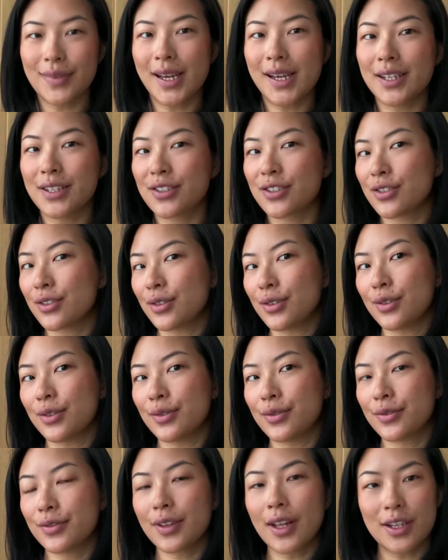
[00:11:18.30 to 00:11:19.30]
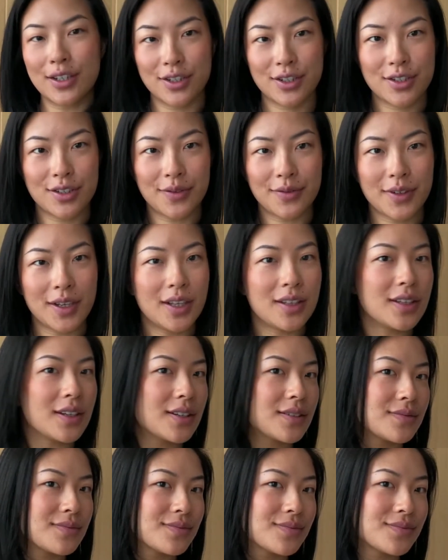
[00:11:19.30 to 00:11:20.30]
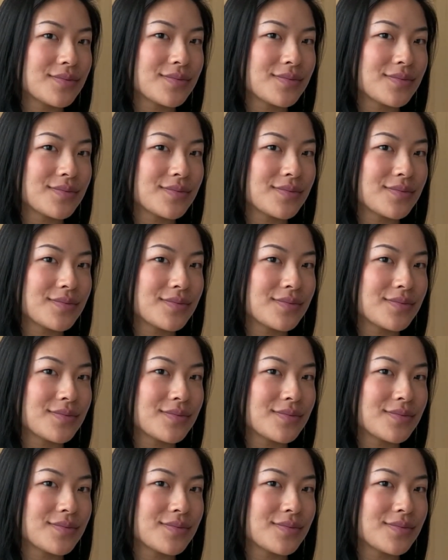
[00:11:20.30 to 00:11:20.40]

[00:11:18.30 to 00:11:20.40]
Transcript: natural flush of color.